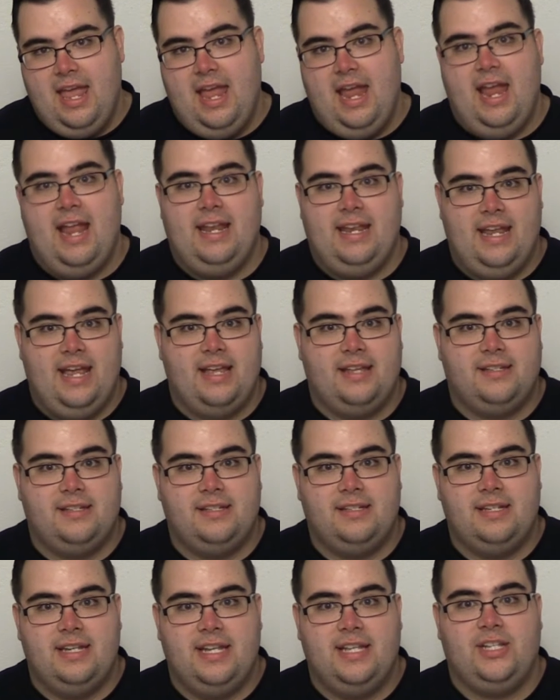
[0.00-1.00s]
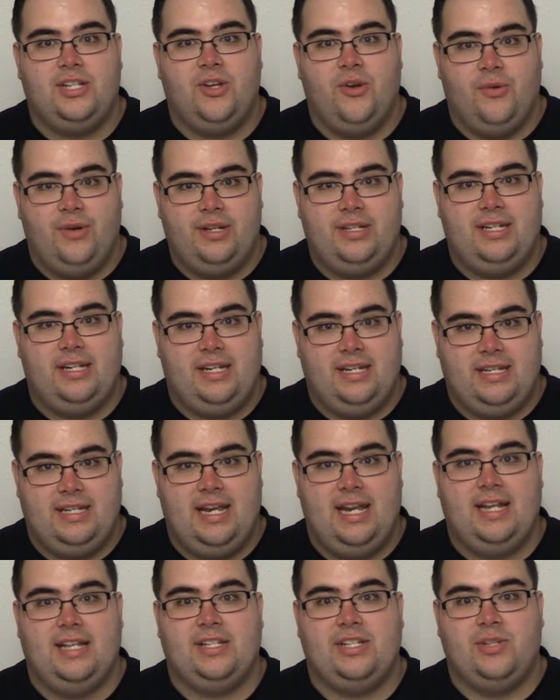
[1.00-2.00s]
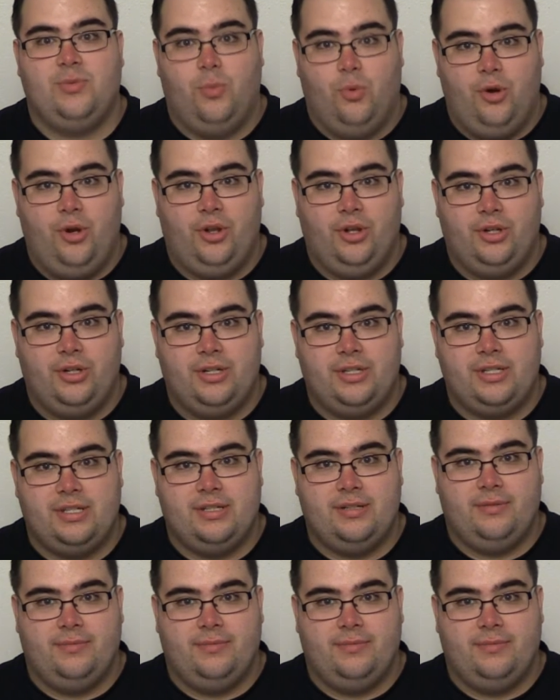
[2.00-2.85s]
And yes, it's going to contain spoilers.